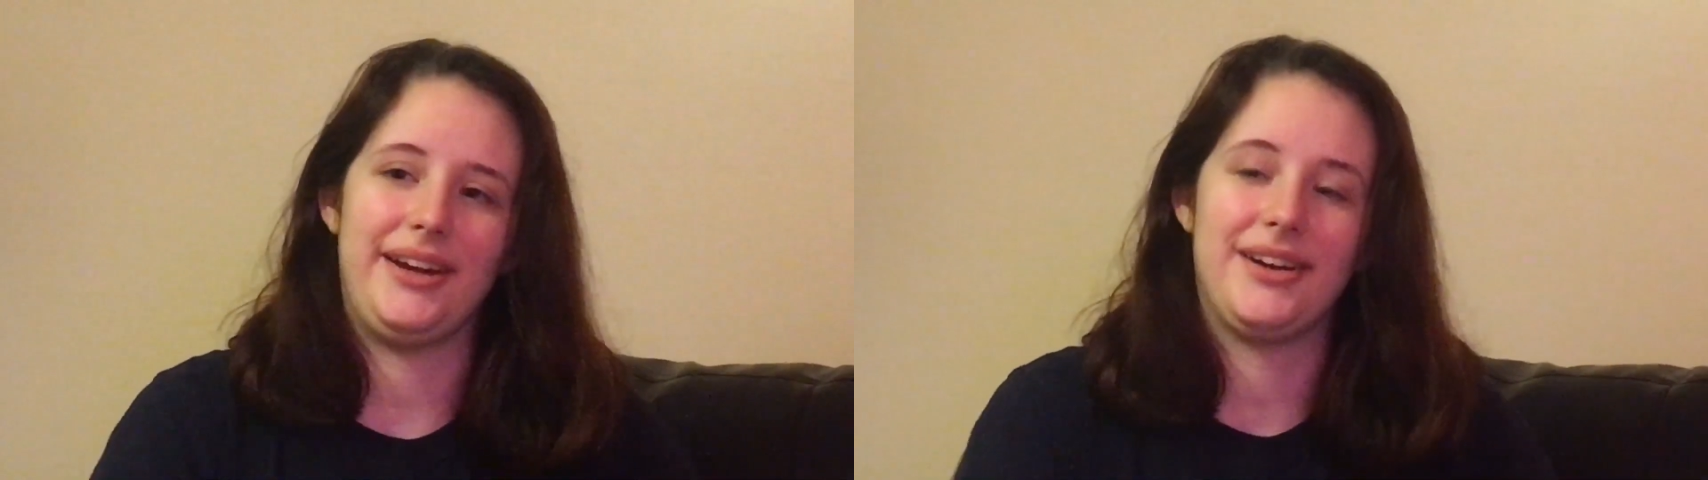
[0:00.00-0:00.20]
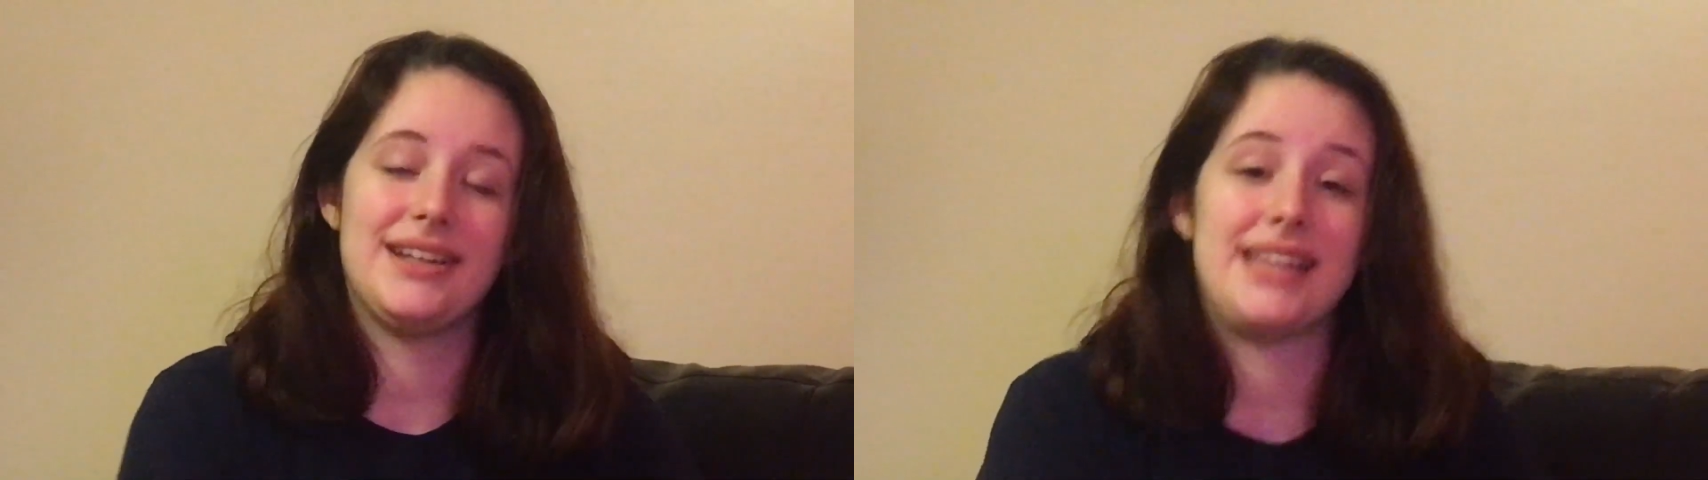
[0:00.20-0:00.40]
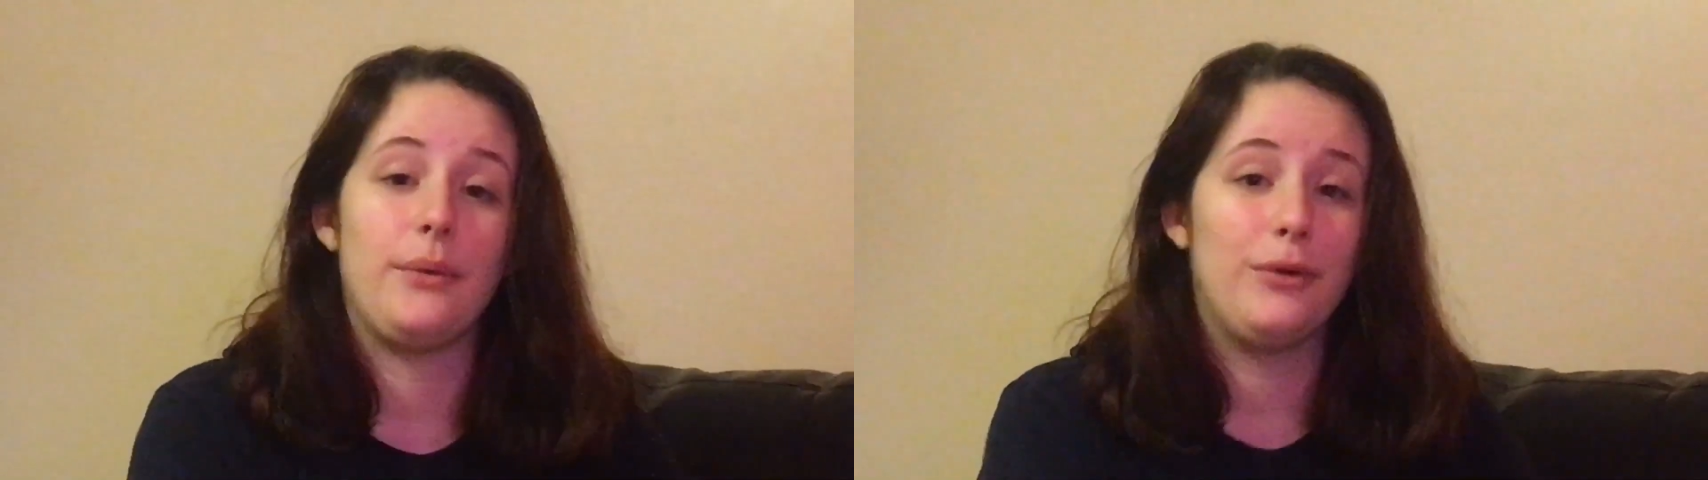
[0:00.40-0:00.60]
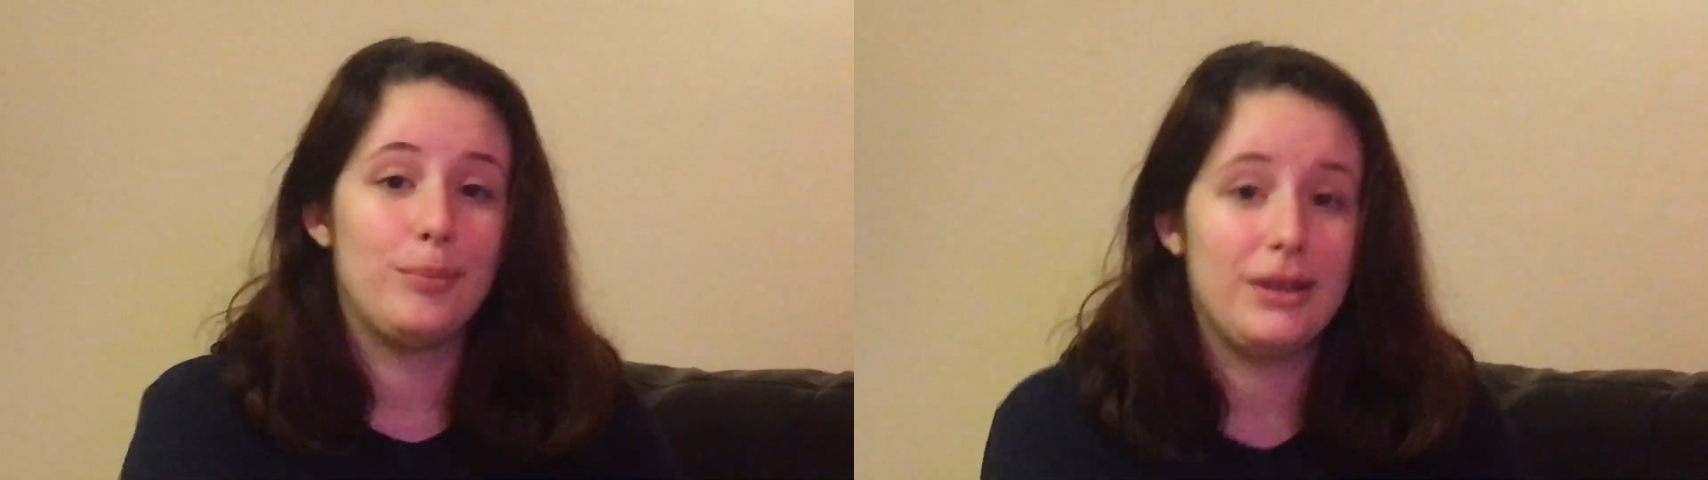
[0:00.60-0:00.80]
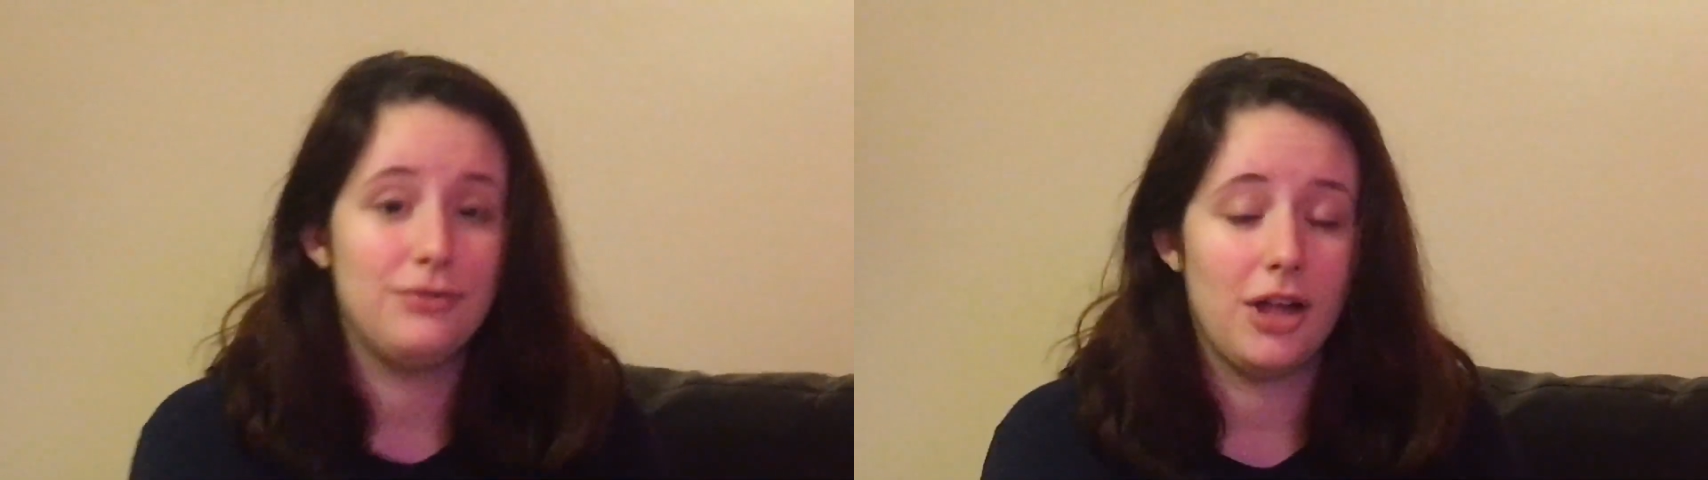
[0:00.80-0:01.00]
there because I will
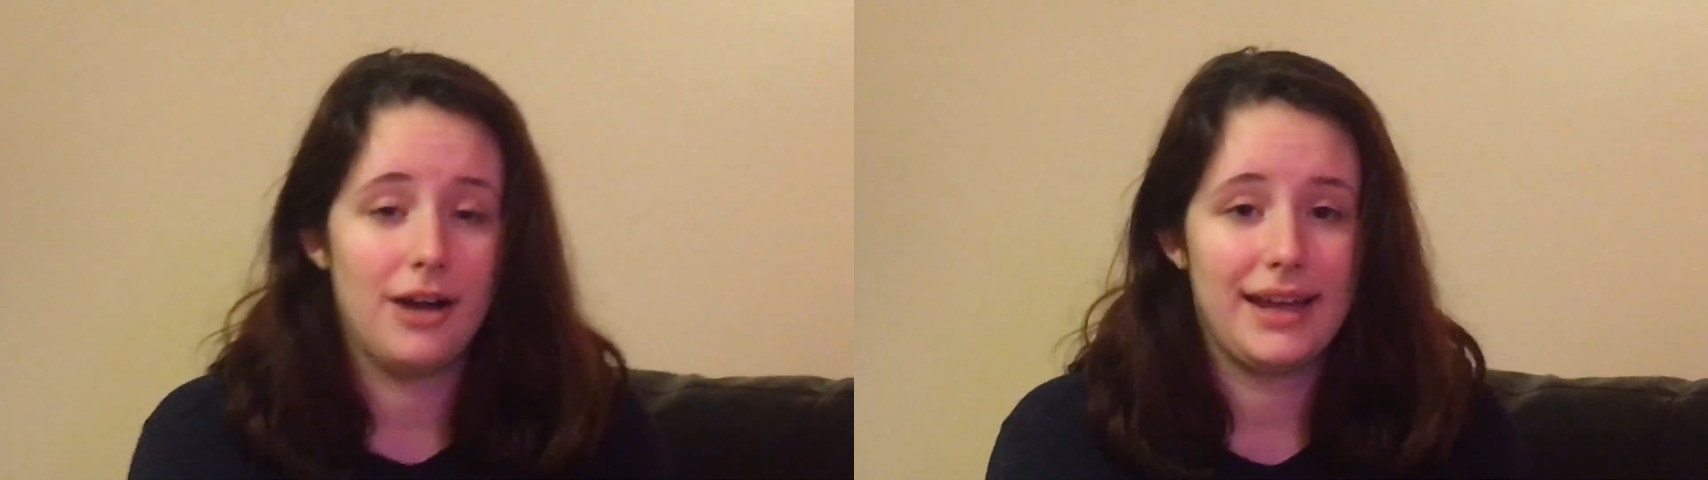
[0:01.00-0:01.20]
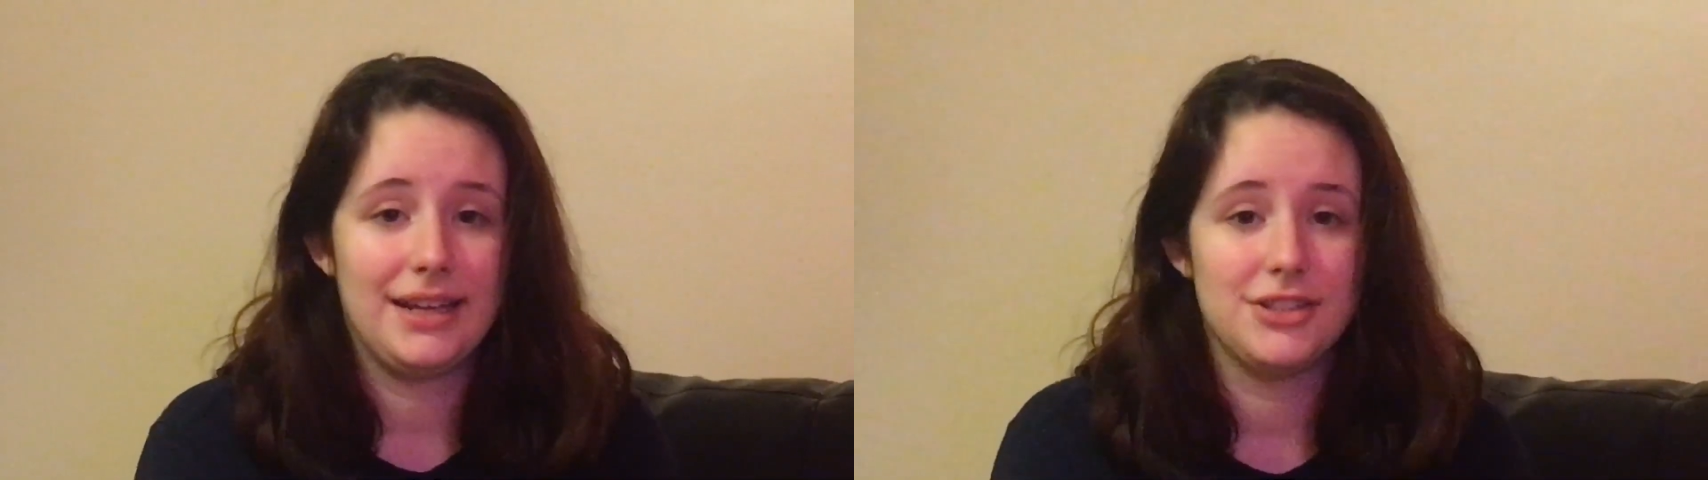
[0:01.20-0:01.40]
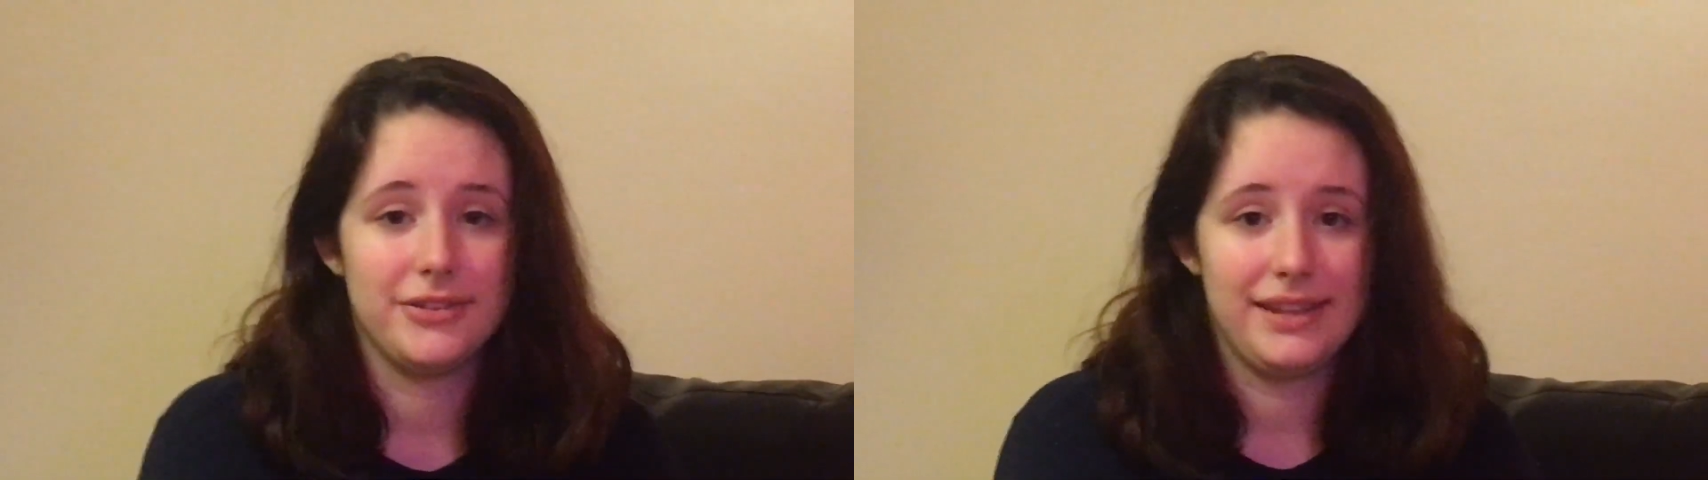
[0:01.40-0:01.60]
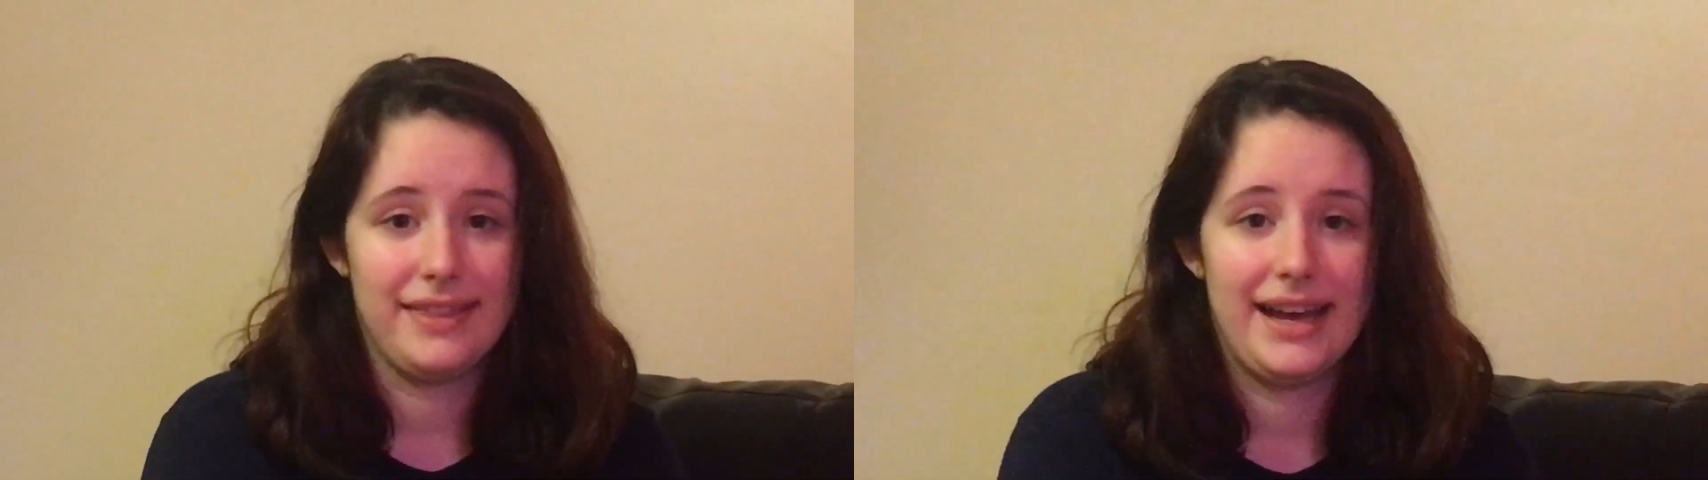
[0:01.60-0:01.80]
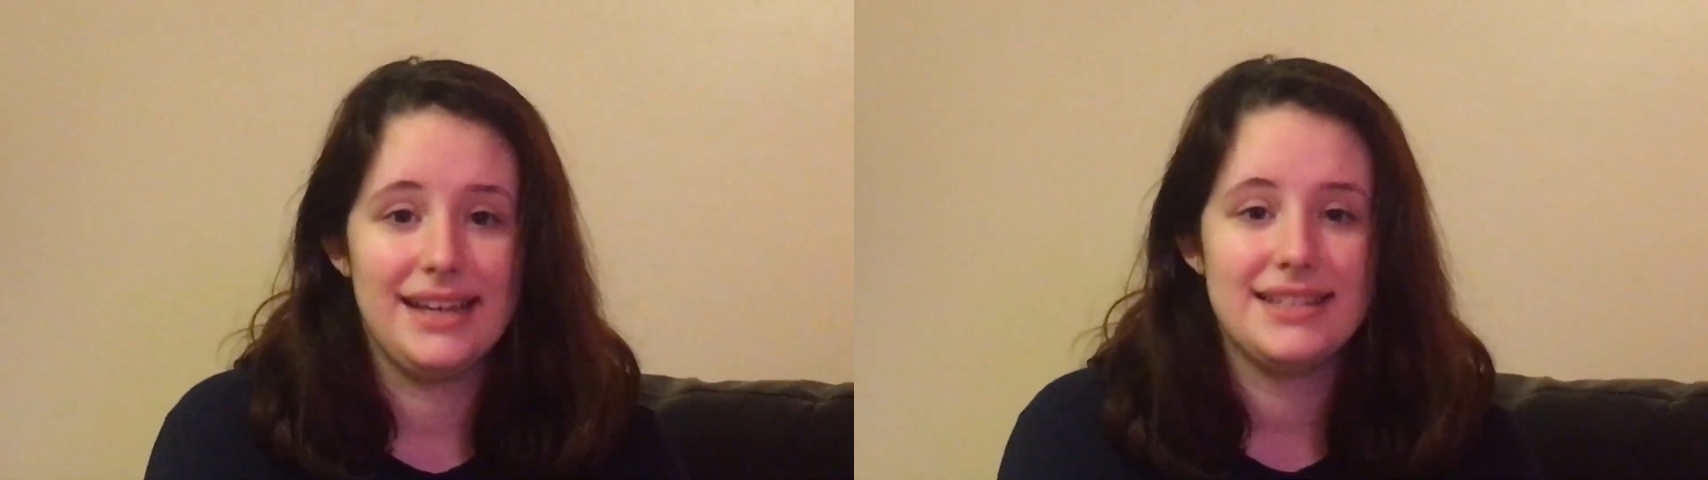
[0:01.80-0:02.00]
be vlogging during
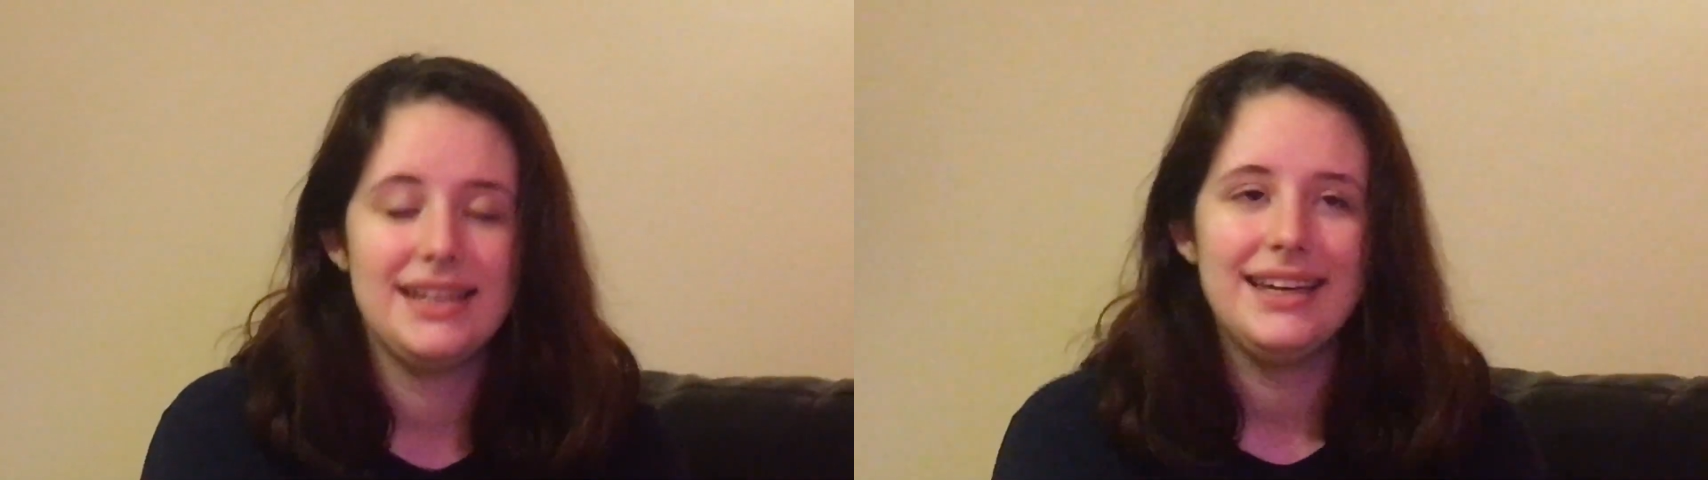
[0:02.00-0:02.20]
that.